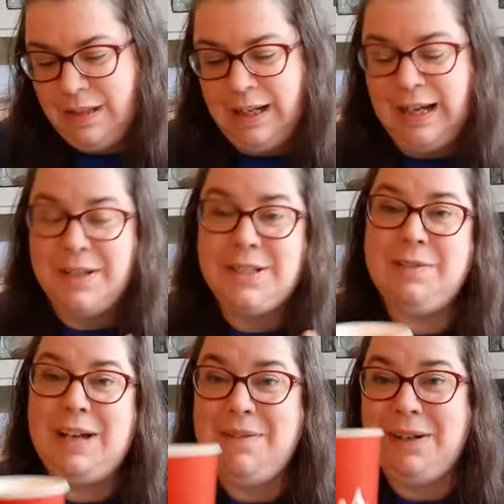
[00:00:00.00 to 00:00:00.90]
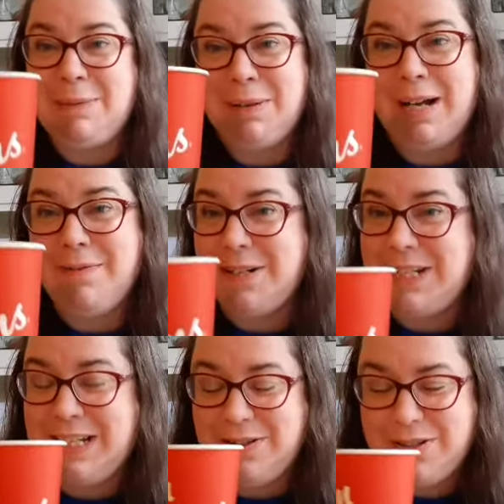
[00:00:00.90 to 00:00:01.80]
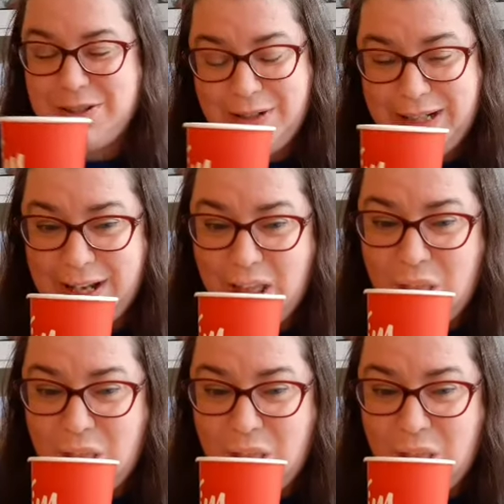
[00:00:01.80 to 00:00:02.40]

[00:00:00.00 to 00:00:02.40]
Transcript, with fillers: Oh, so if you're having a cup of coffee or tea, enjoy.